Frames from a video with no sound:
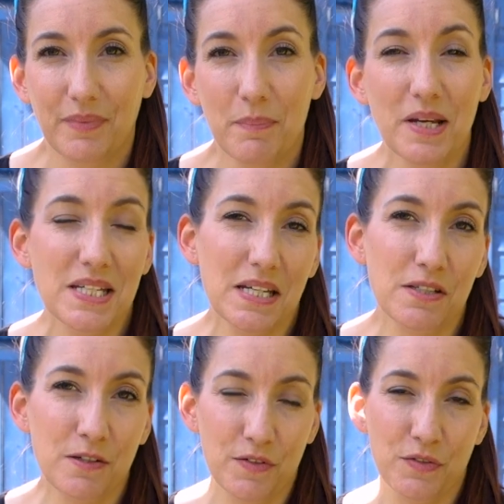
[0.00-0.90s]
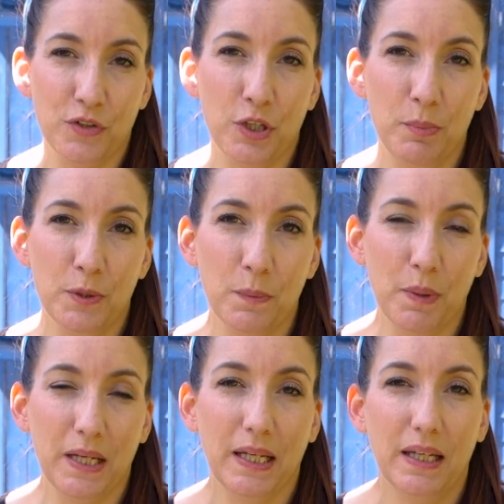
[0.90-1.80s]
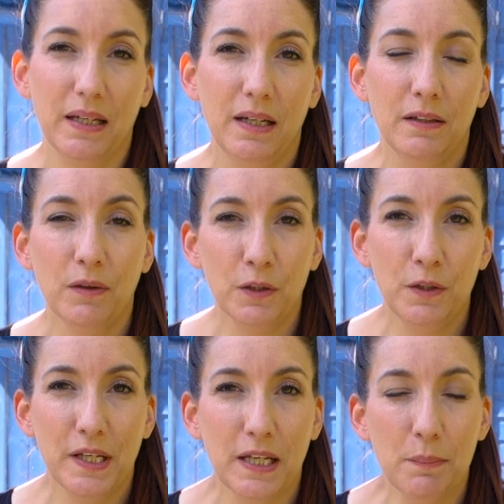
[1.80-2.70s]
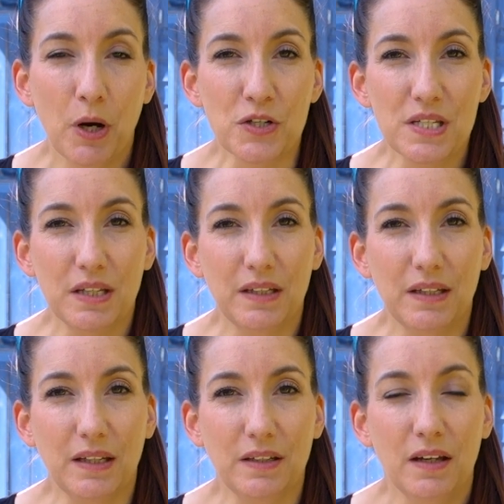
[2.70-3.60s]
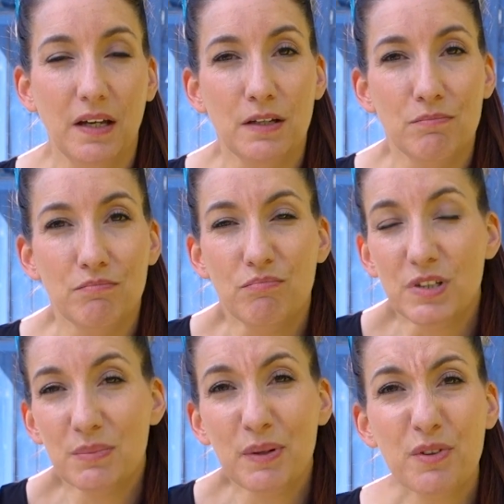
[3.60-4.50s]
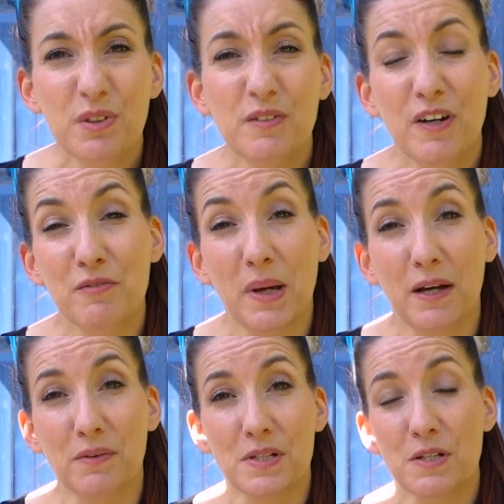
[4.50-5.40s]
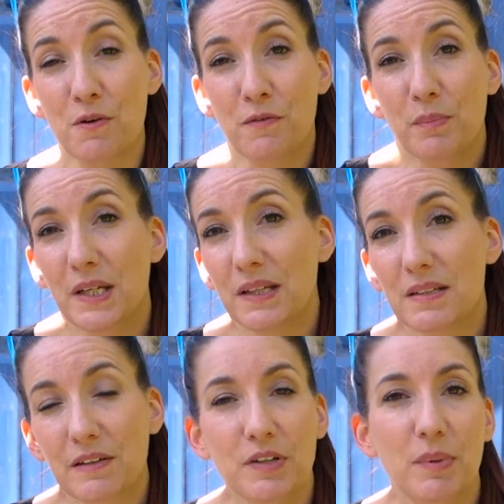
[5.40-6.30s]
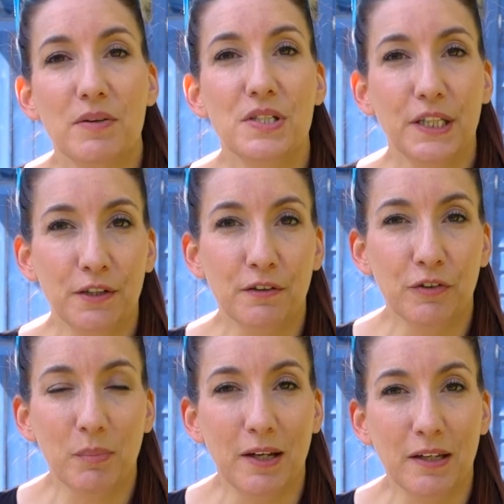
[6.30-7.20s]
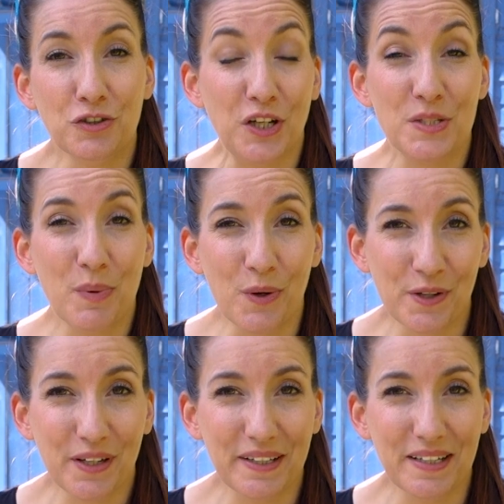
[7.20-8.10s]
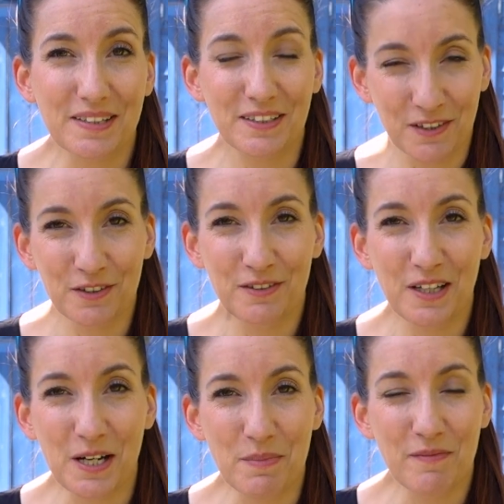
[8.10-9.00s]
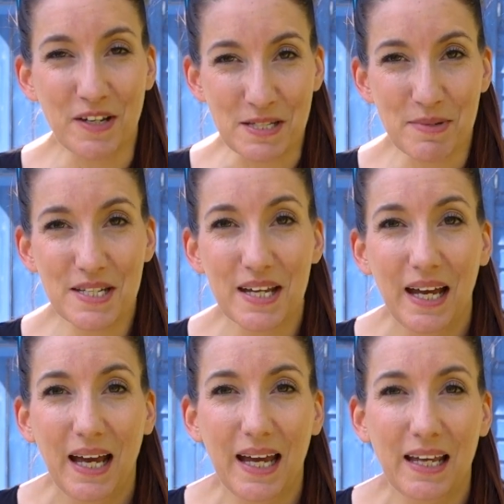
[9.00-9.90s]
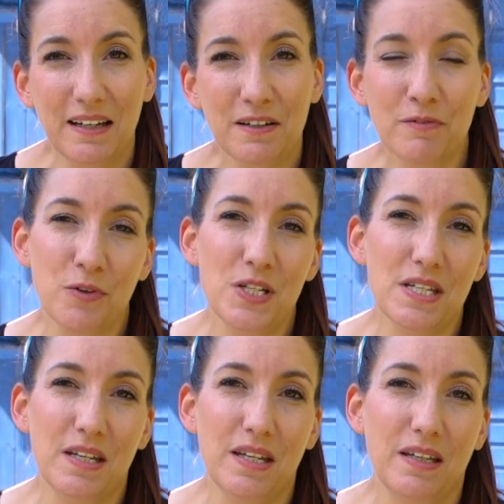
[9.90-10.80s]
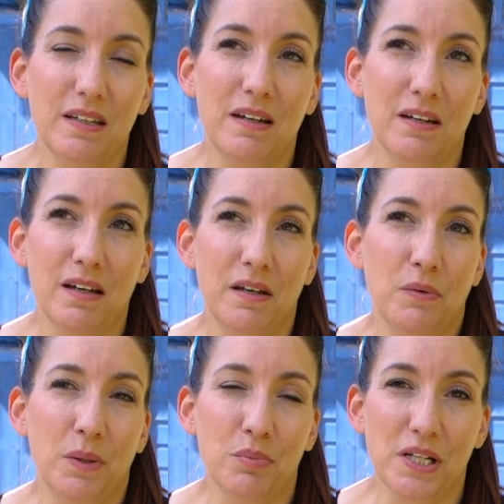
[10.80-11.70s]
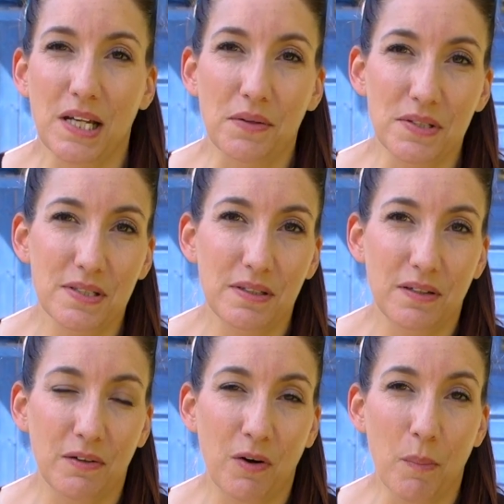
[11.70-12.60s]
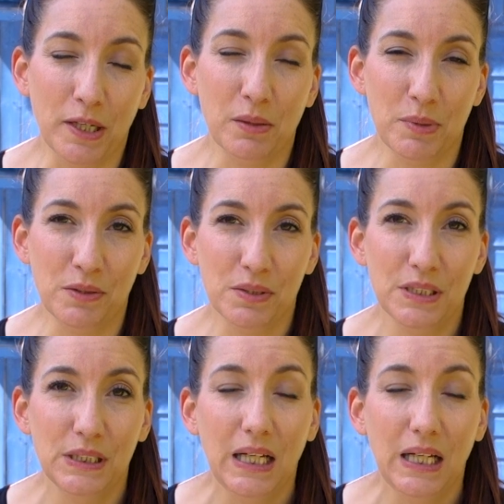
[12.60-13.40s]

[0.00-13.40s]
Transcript: A basic service for a commuter bike, not including any parts that you need, is about £35. So for me, £70 a year for my transport I think is a good investment, and it avoids any annoying breakdowns on my commute.